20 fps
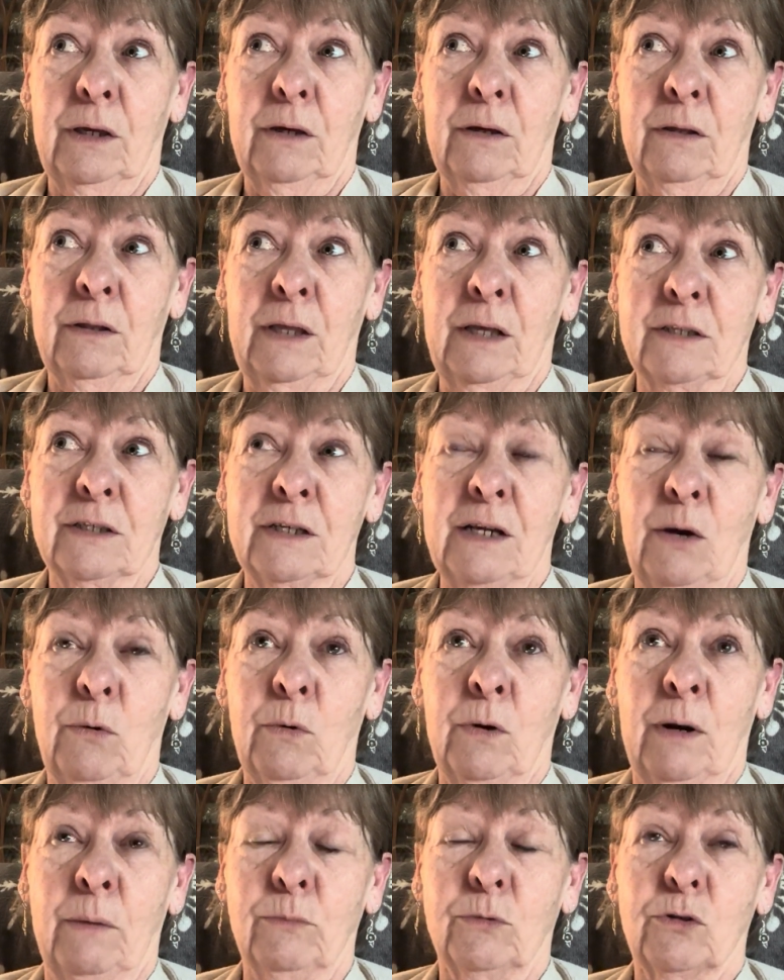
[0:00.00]
That's not
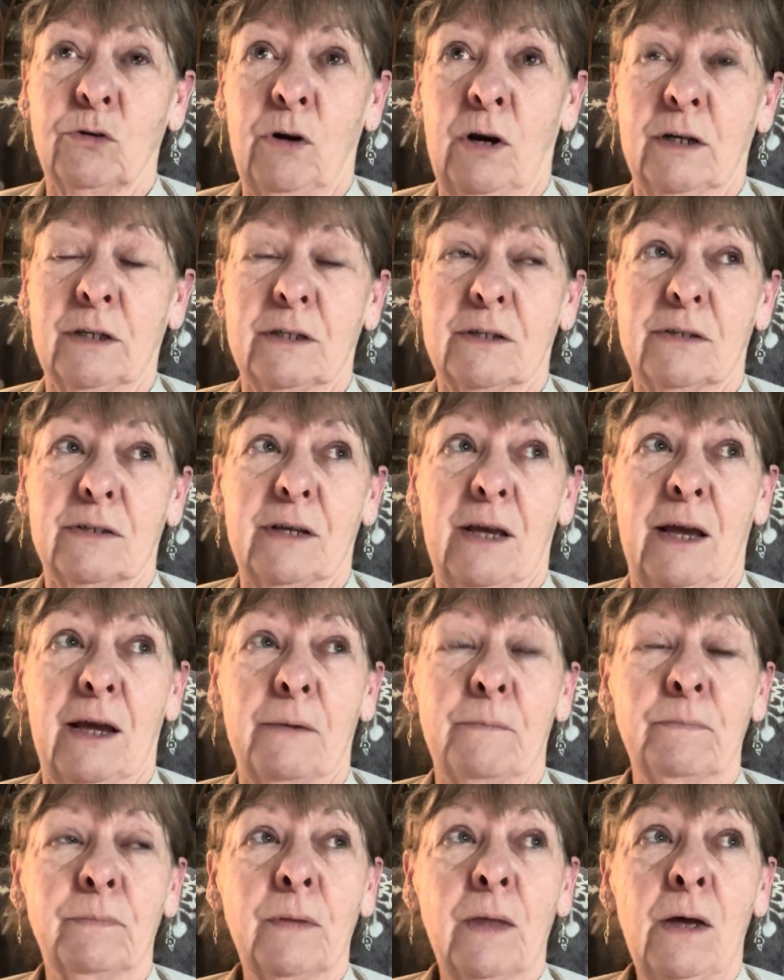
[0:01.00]
what I'm trying to say.
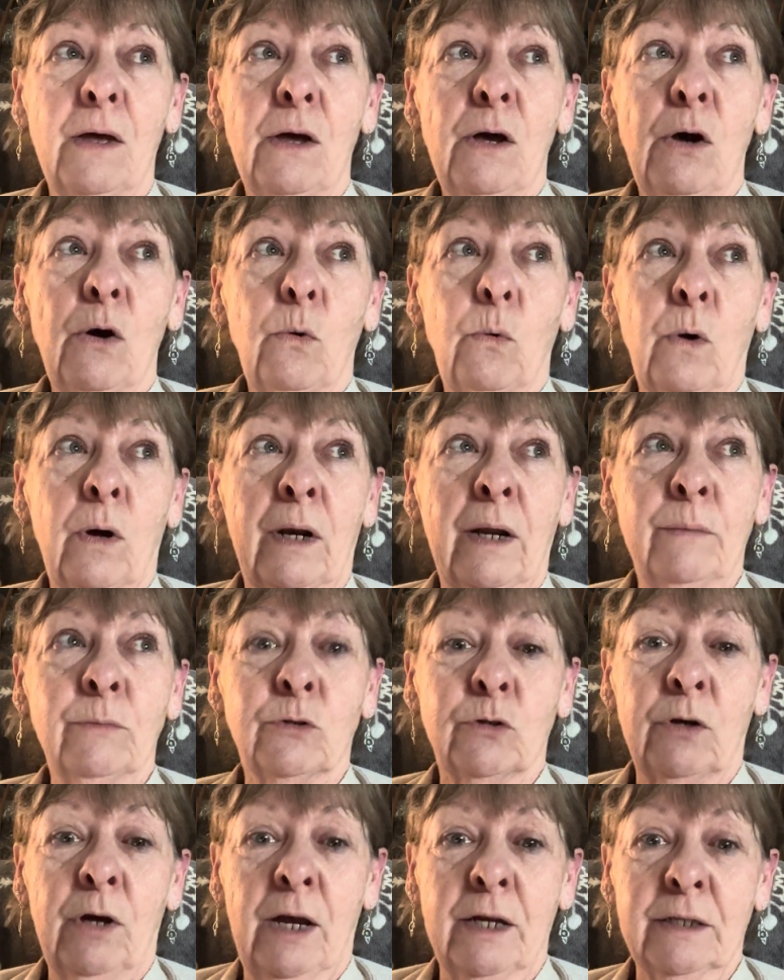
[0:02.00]
What I'm
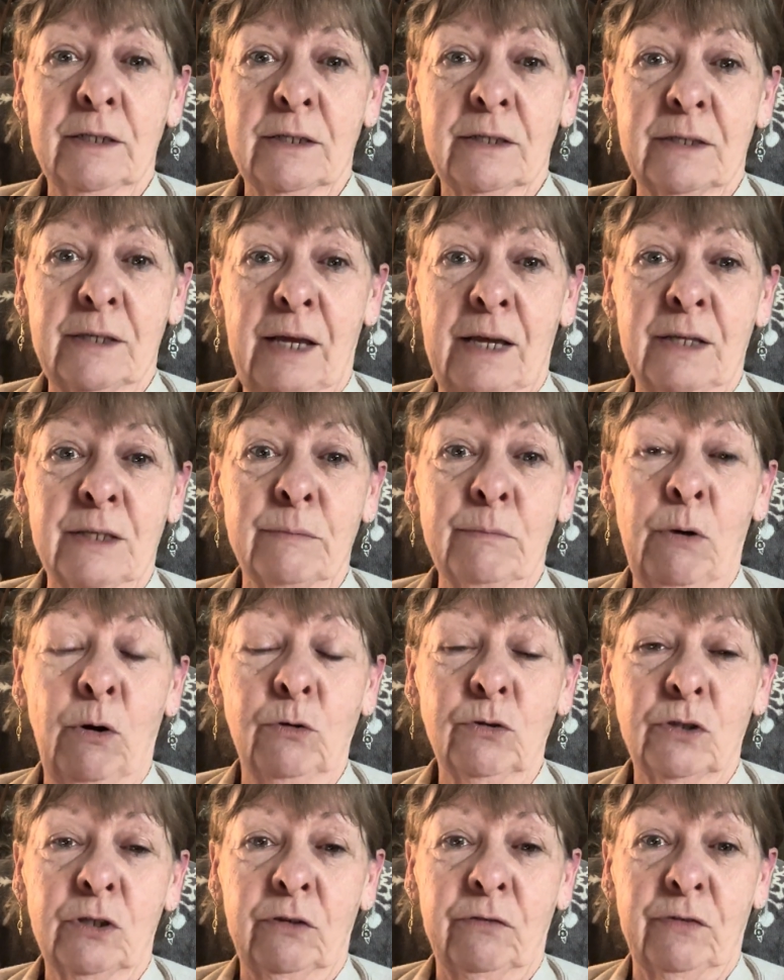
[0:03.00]
trying to say is
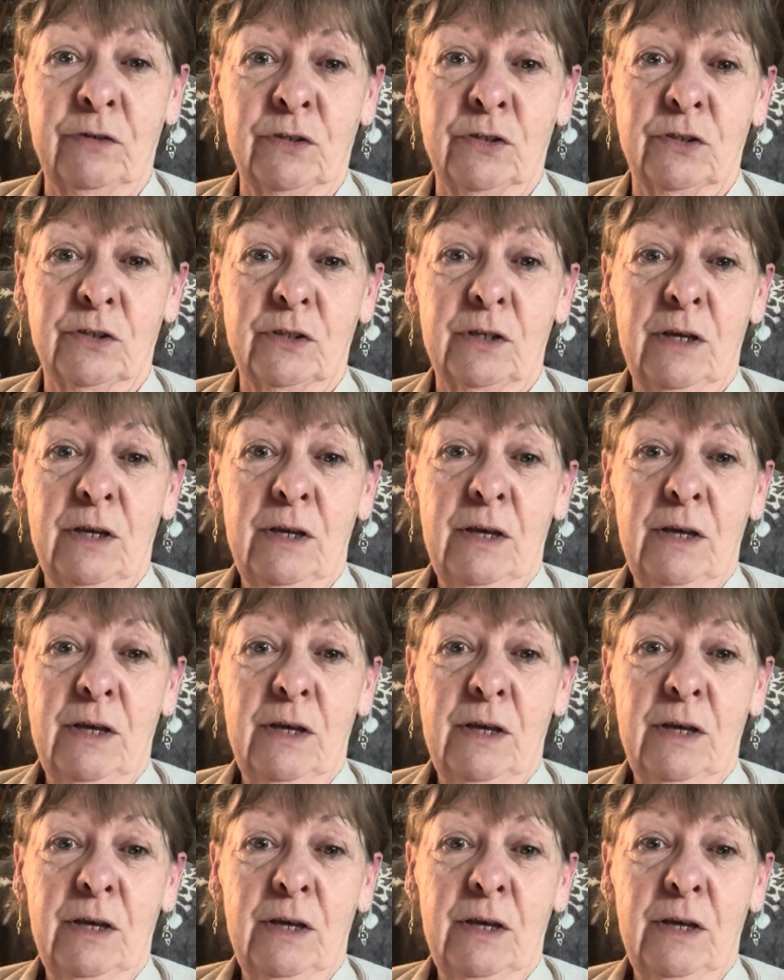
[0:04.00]
most of us